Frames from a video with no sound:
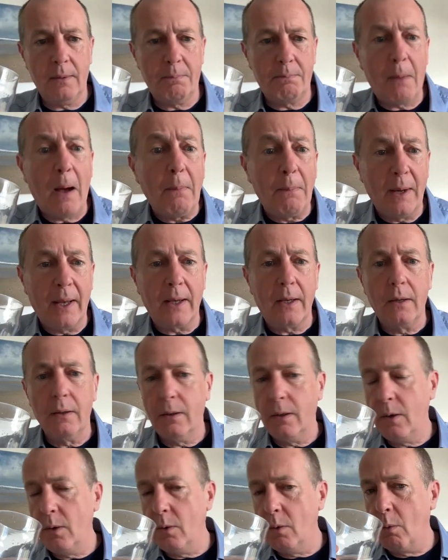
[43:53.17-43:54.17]
public
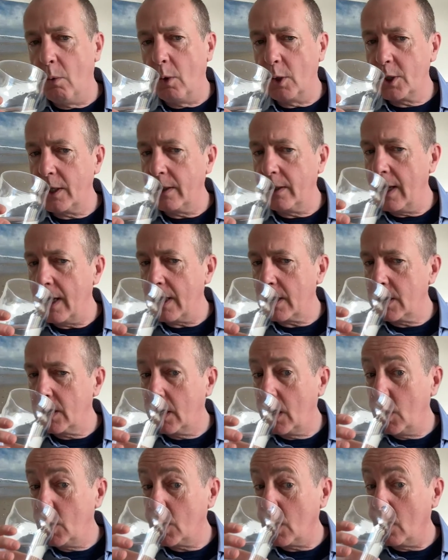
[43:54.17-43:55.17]
who were watching the
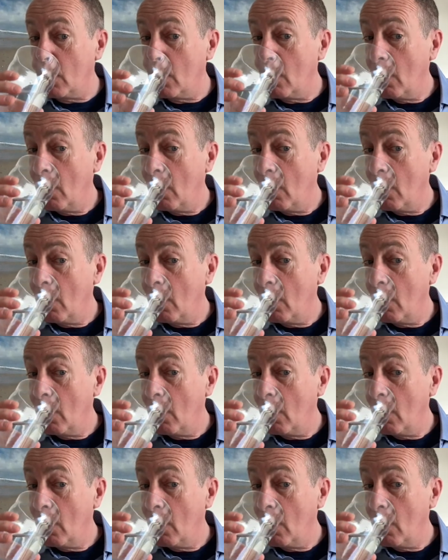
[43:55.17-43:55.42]
execution.